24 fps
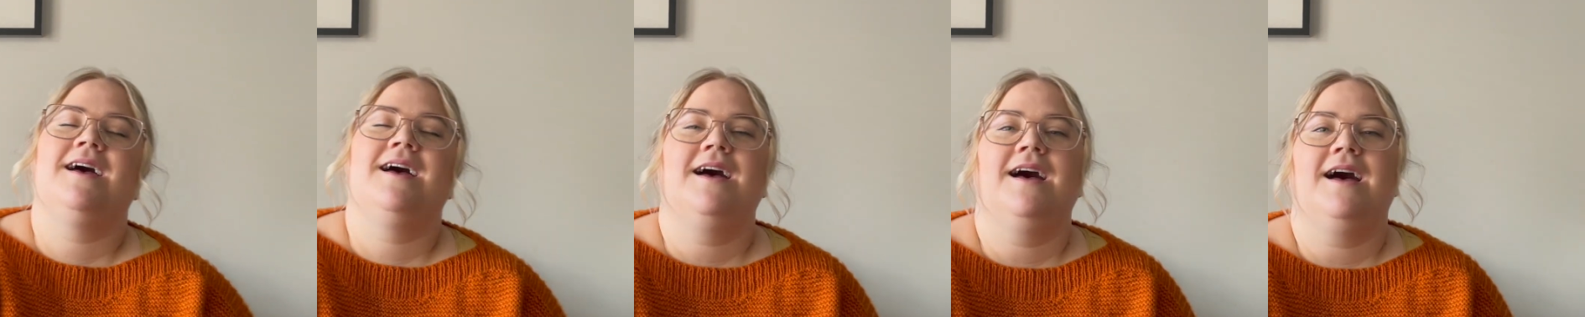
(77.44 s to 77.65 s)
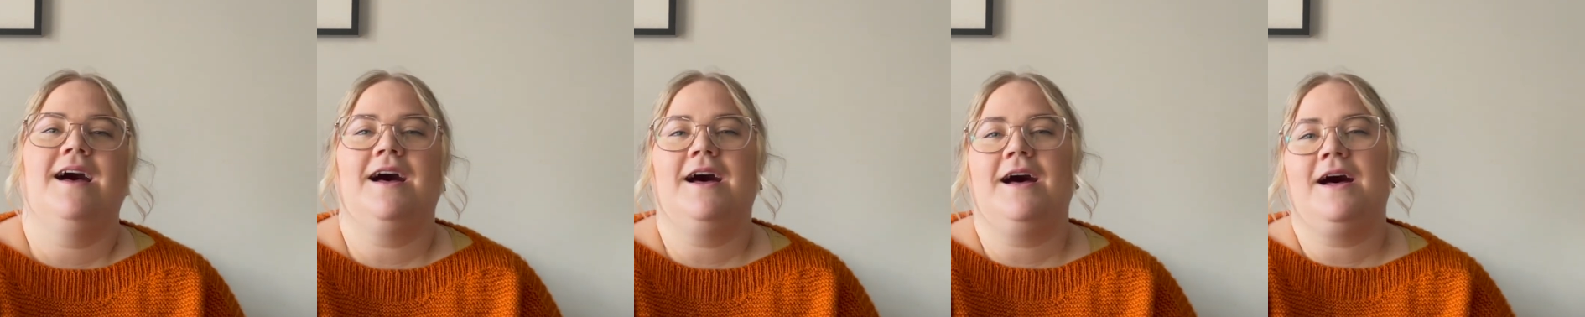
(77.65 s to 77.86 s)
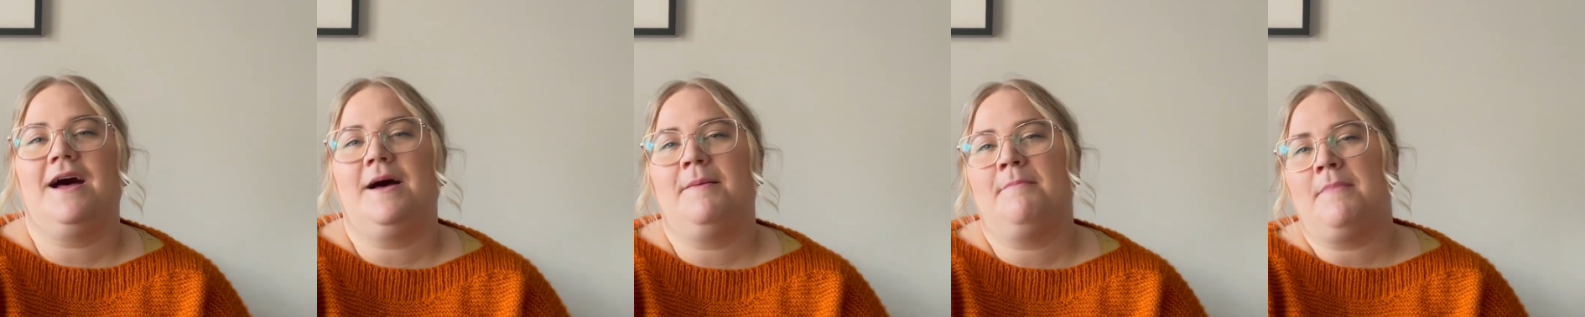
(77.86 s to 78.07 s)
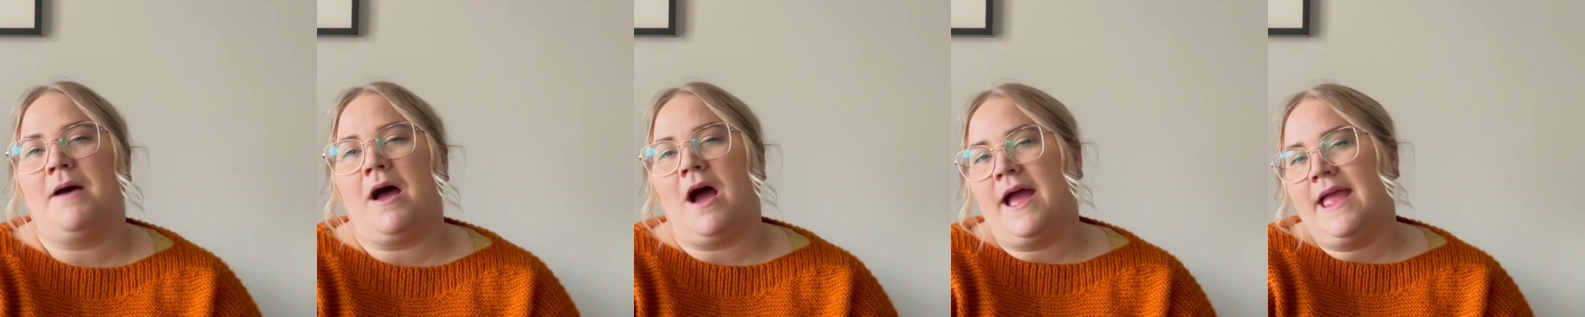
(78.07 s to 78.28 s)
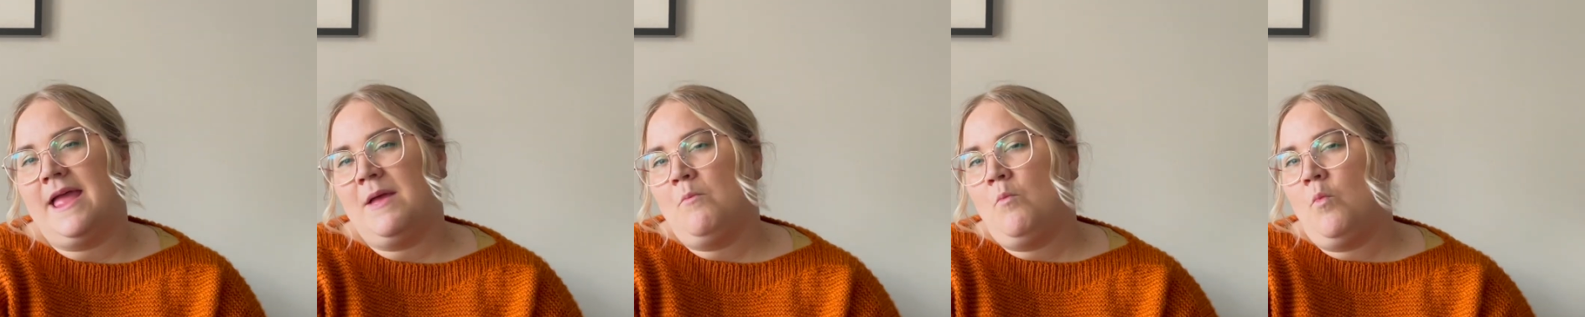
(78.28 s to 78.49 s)
I
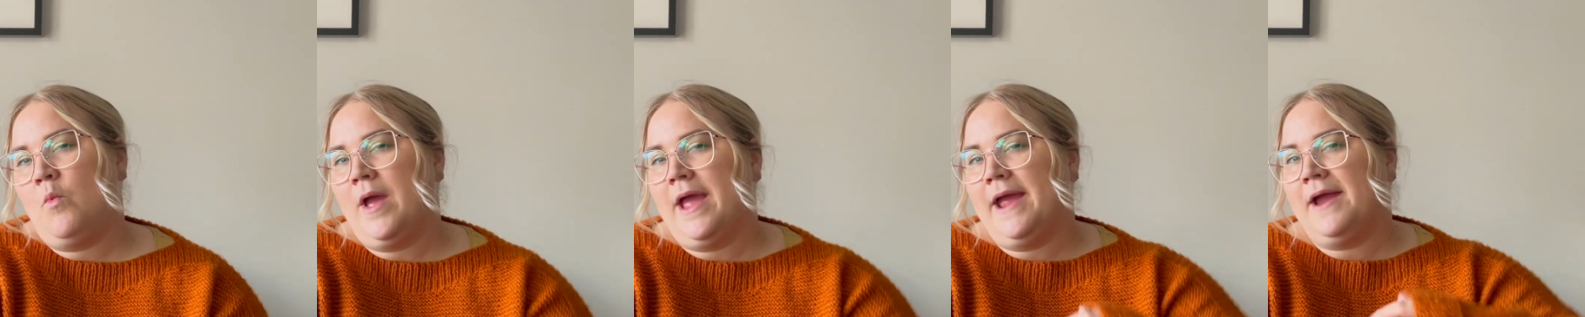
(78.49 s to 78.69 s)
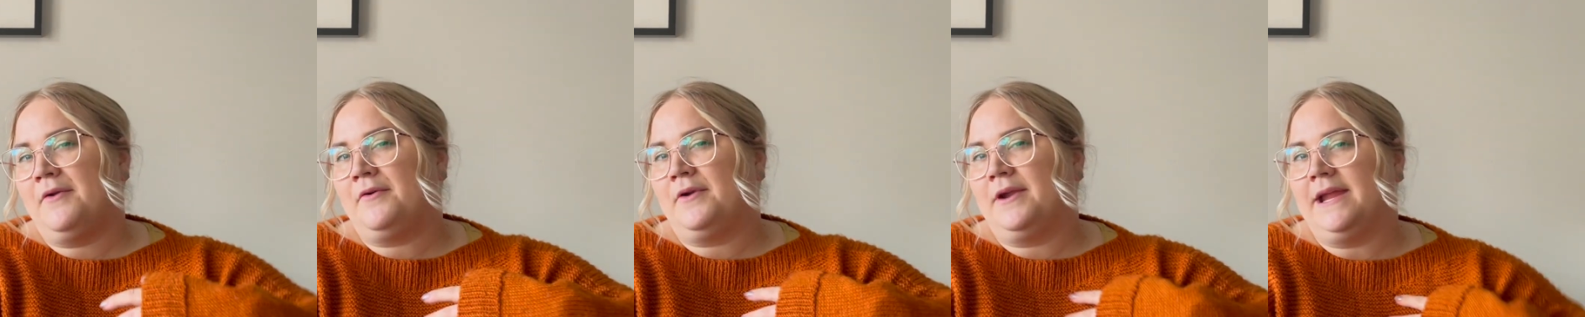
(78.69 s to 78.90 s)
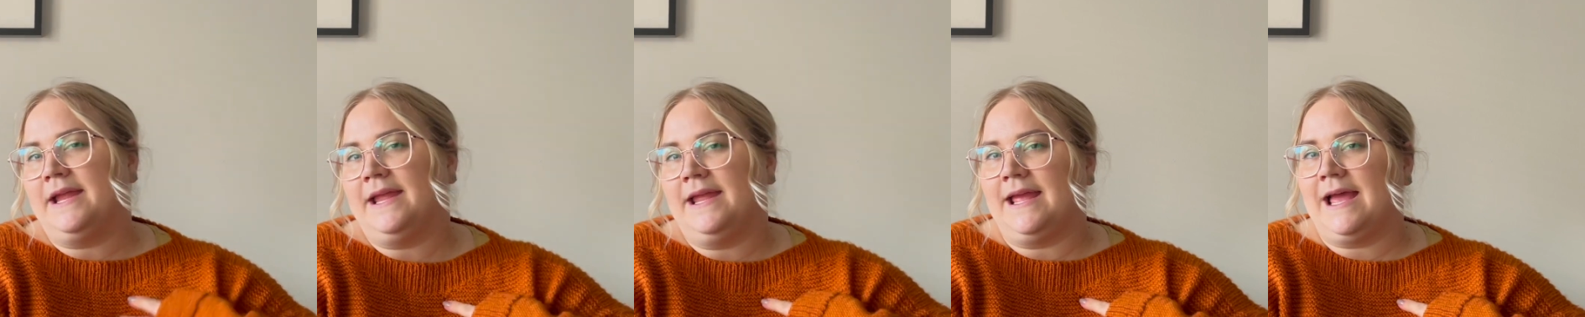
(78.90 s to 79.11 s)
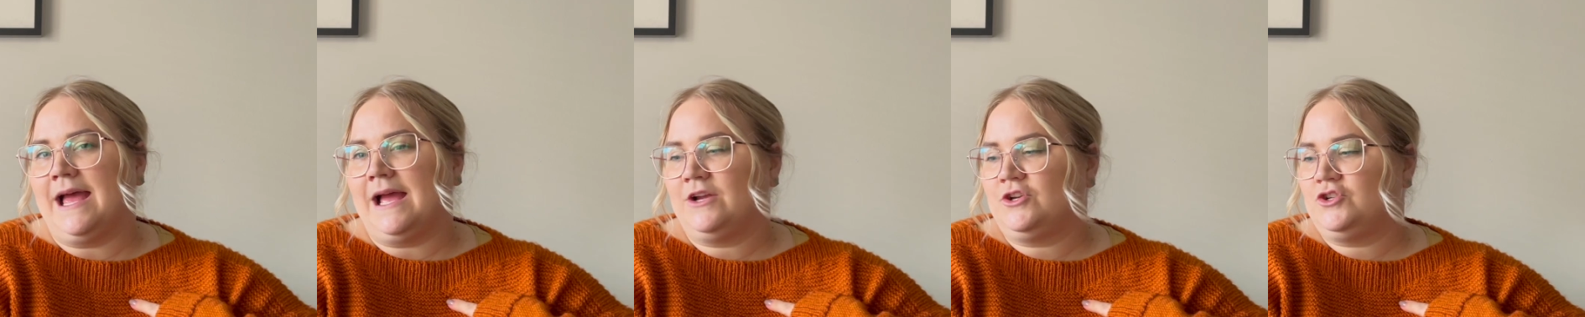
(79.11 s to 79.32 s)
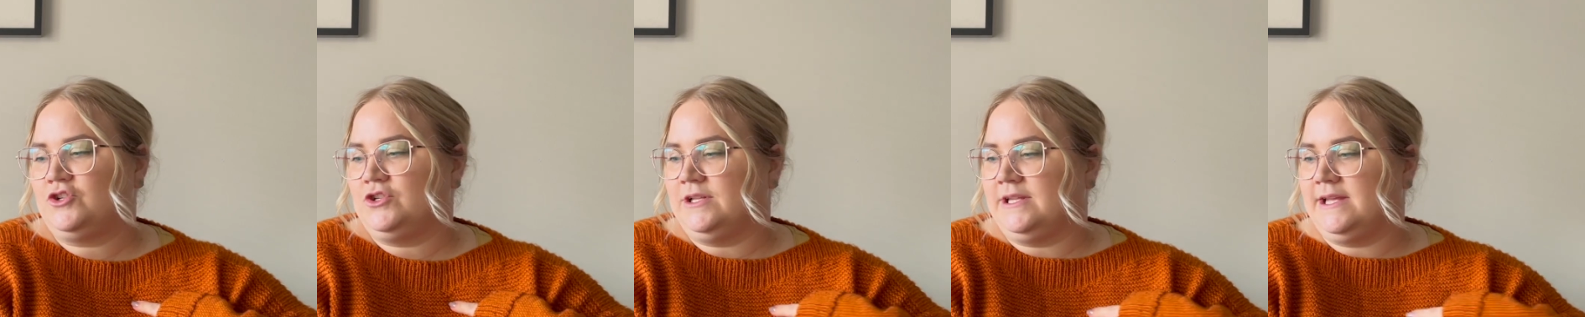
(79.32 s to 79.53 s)
am wearing
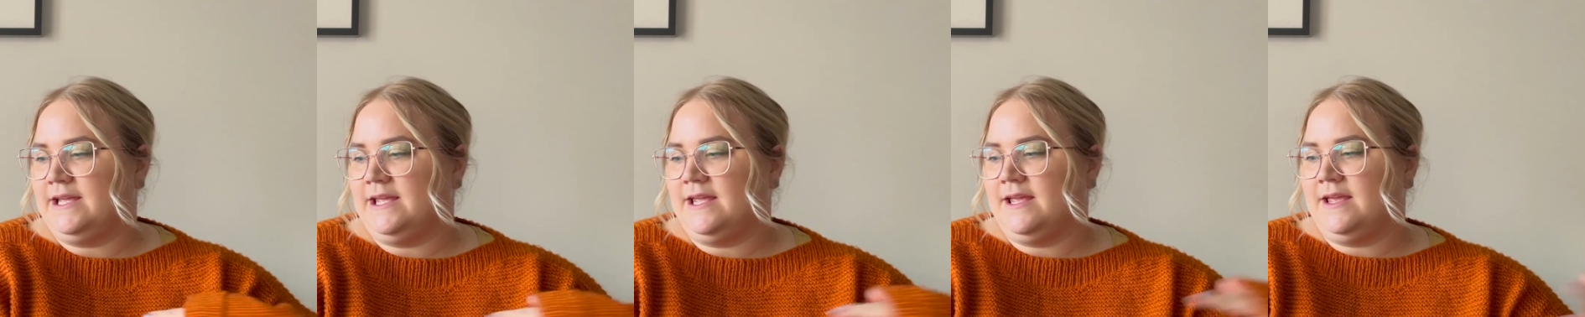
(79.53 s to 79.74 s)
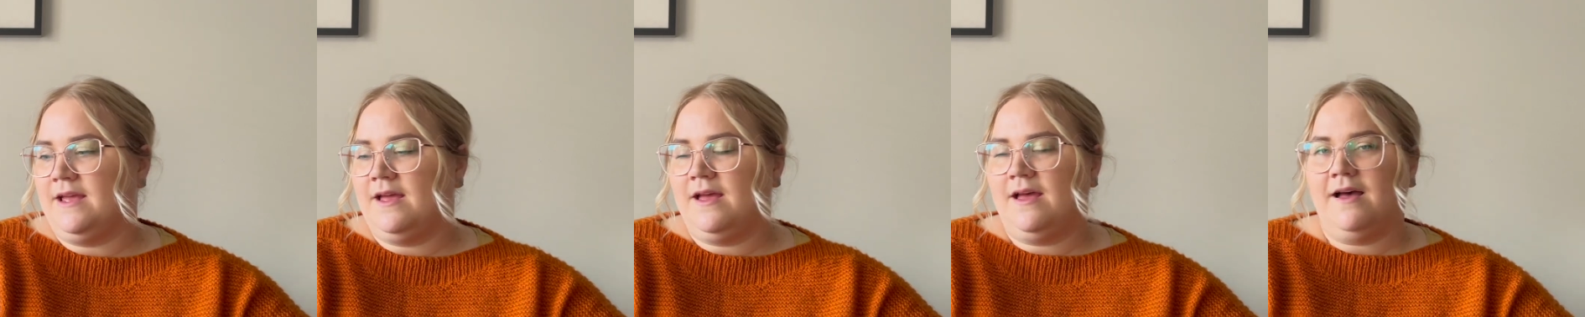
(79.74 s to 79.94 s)
actually